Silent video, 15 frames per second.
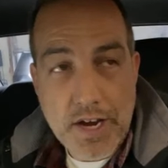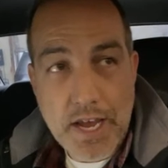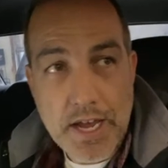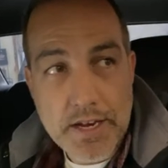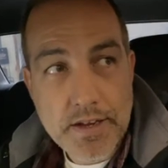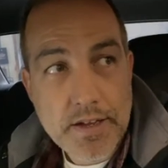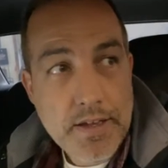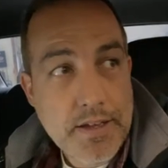
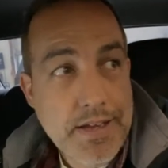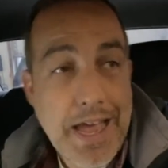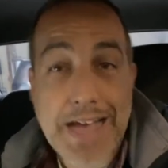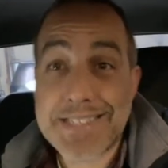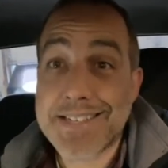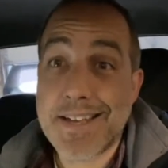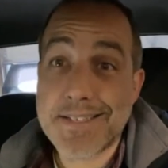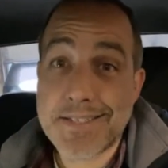had. Yeah,
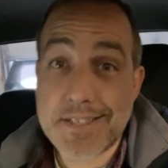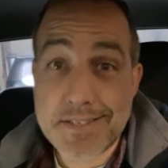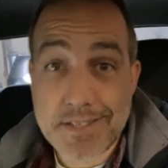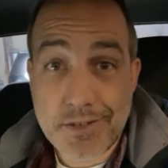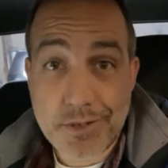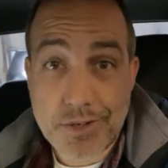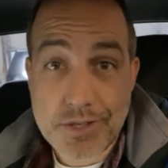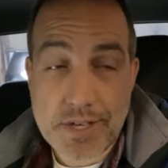it's got 6
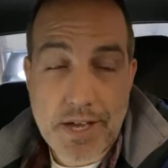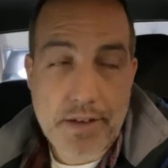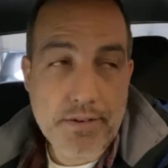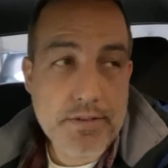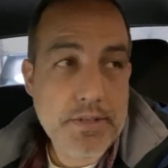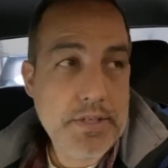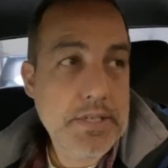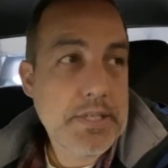cylinders now,
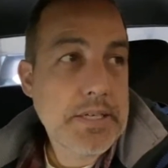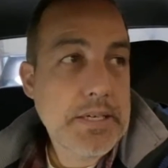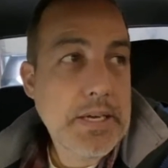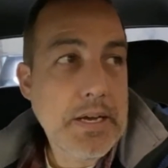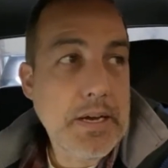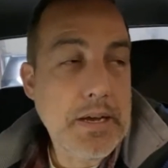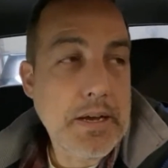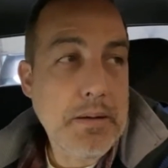
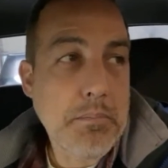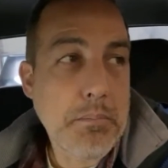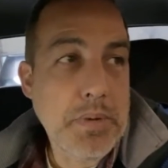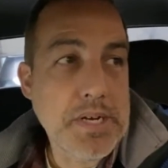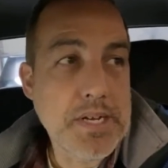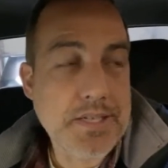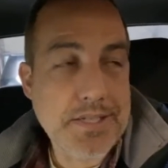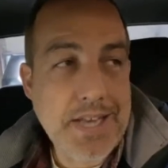
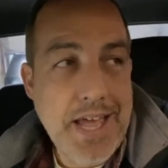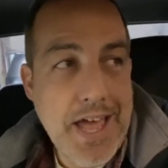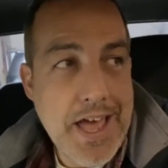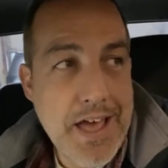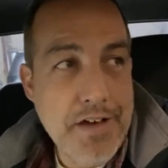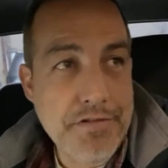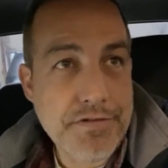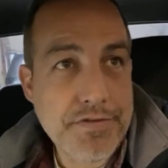but it doesn't
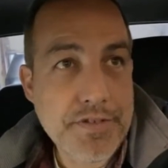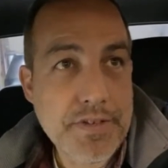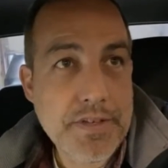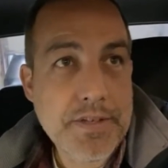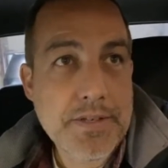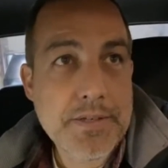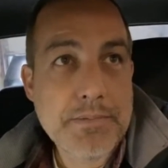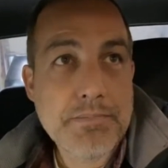have
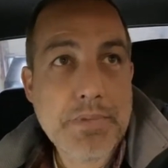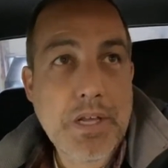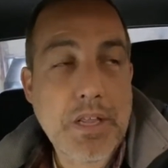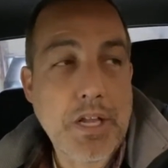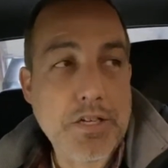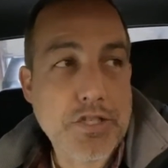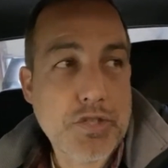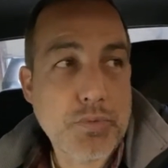
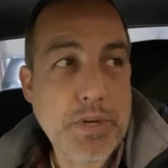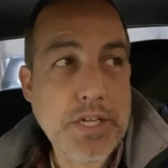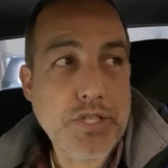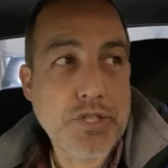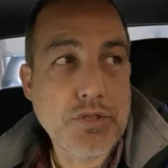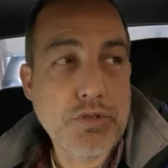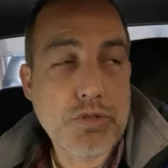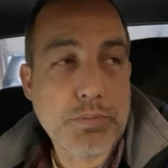clutch
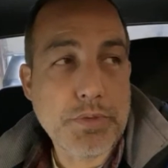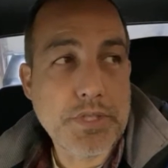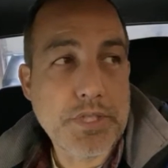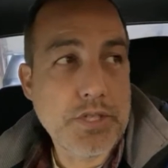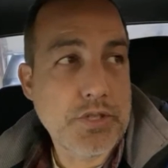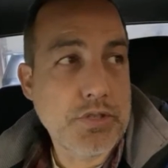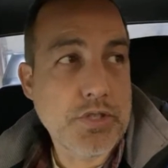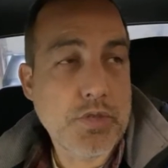switch, neutral
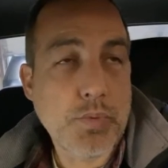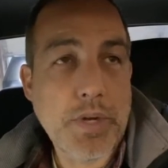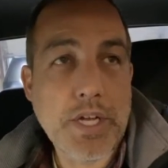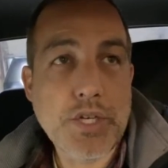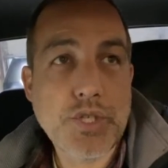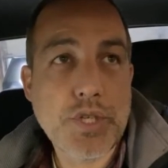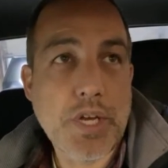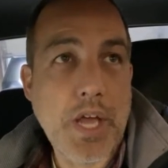position
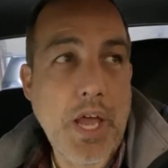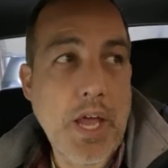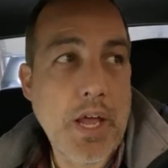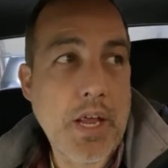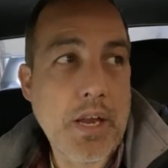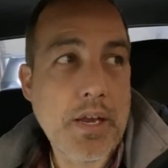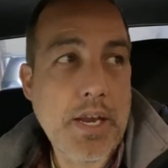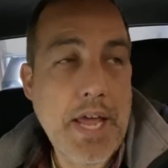switch,
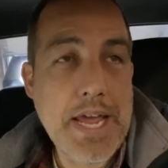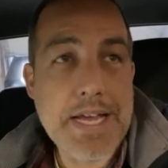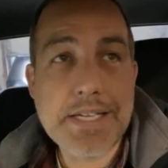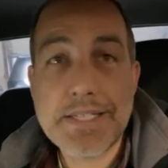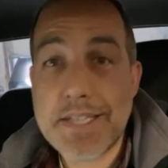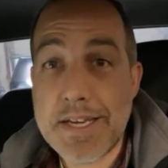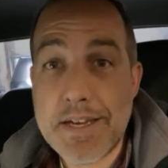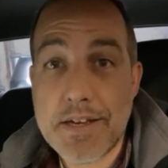and
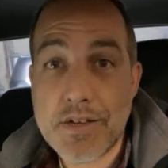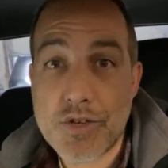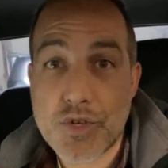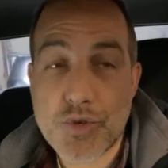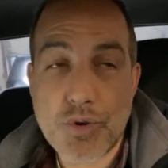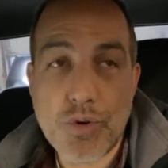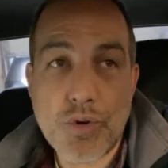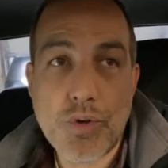AC
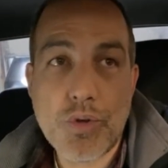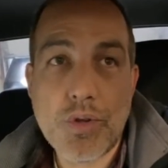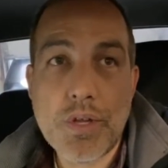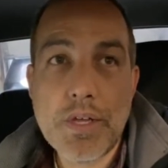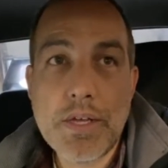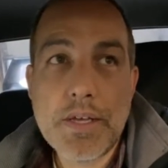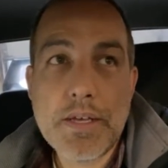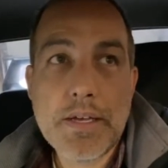control,
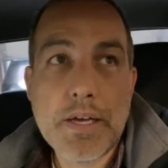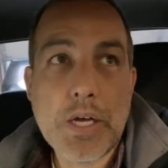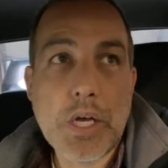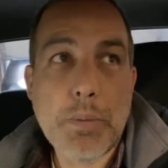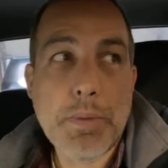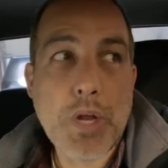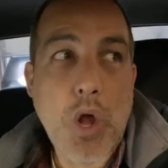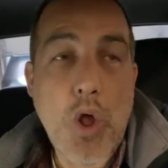
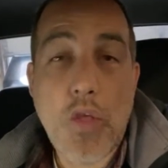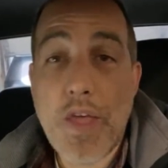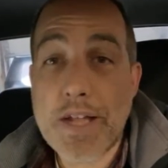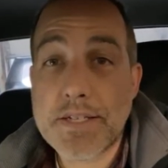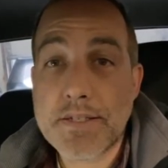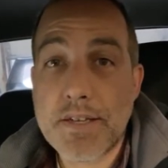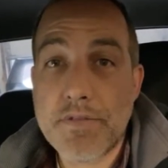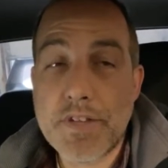and all
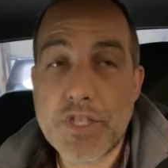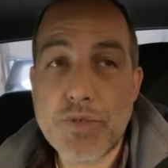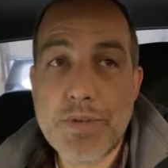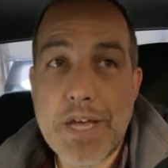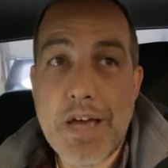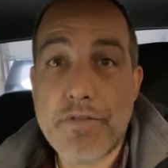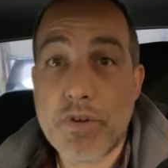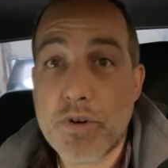that stuff that you'd
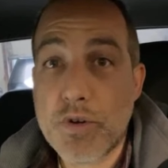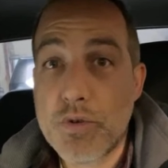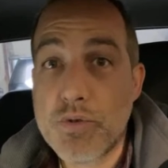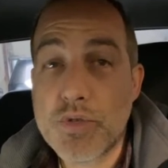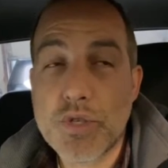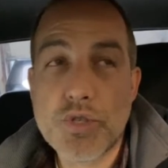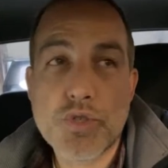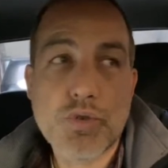have, or
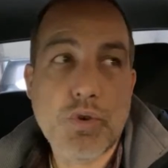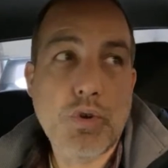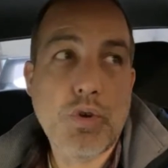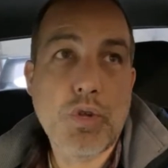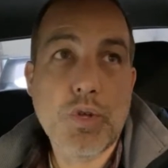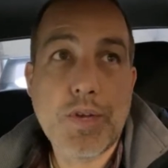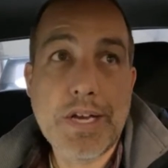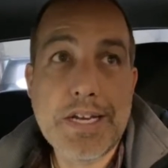cruise
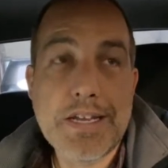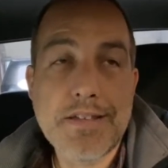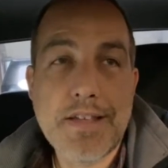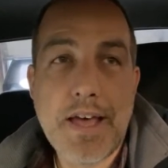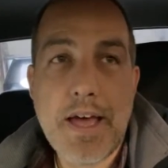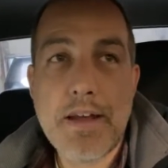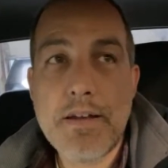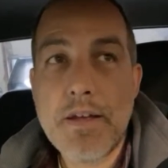control, or any of
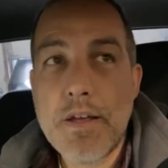that.